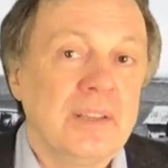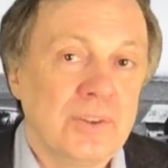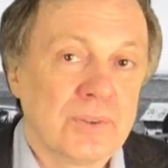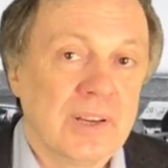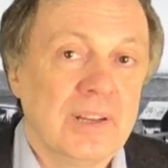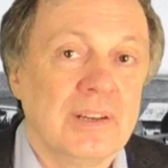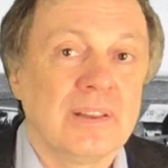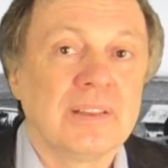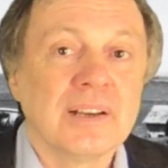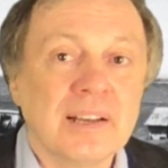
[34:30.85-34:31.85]
you can
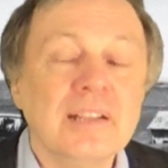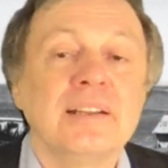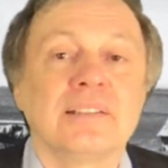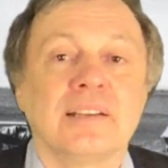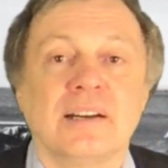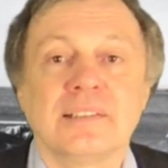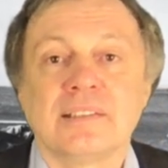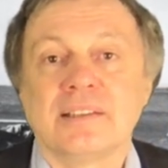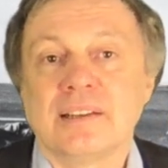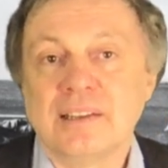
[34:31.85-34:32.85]
really
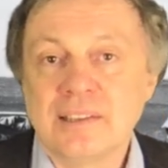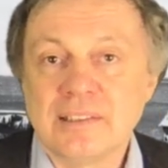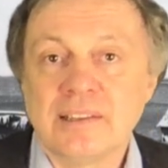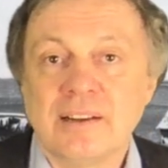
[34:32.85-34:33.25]
trust it,